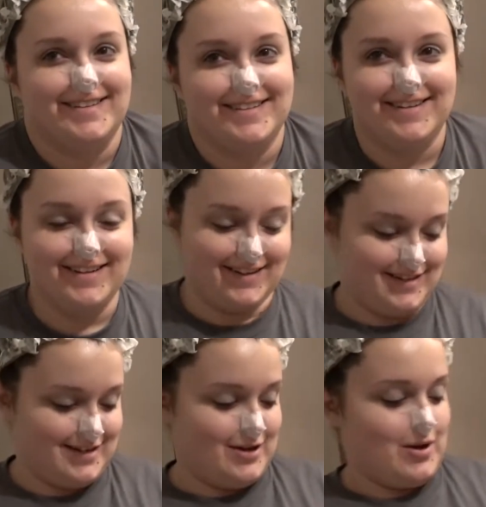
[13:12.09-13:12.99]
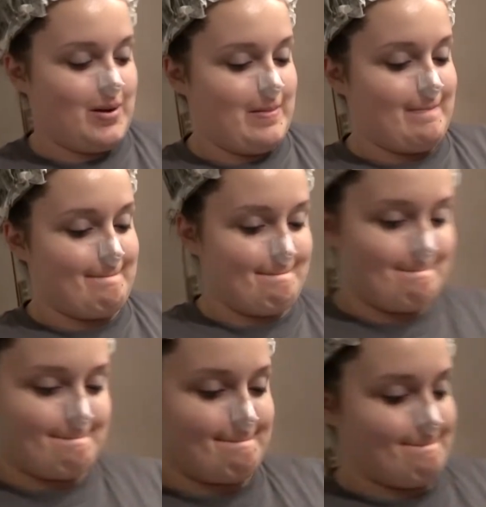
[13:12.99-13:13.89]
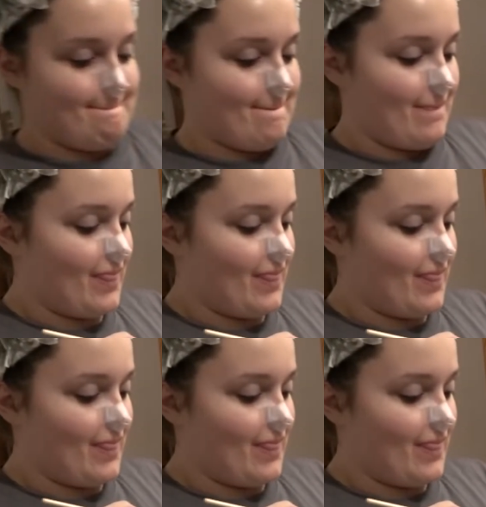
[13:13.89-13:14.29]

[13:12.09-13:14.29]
Probably would have just painted it anyway.